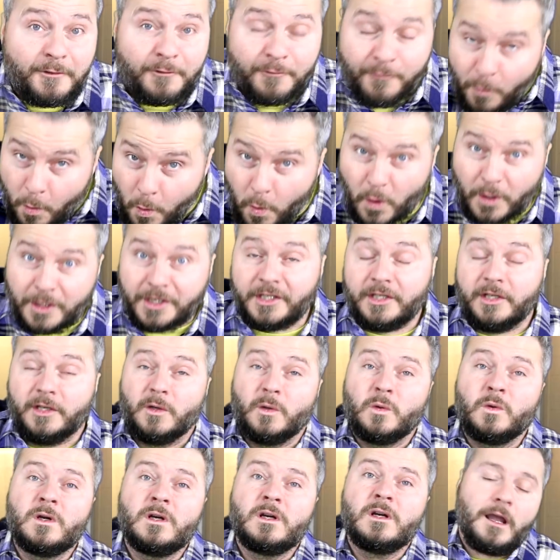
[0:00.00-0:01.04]
for
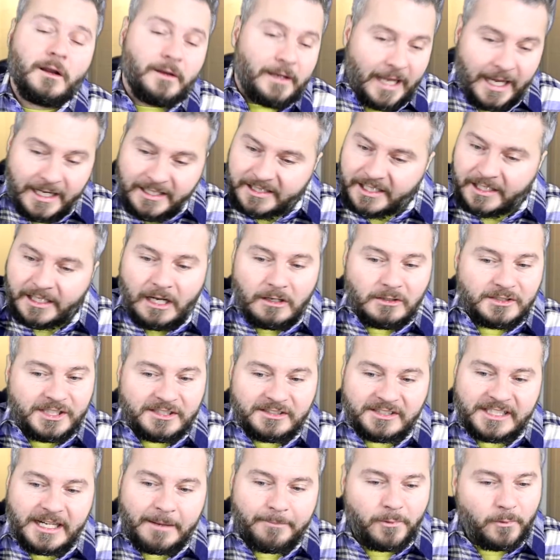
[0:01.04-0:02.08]
you. Okay, she goes
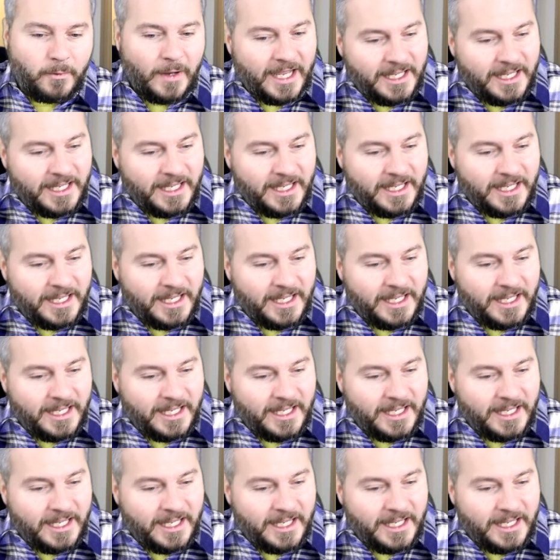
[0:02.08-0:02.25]
her separate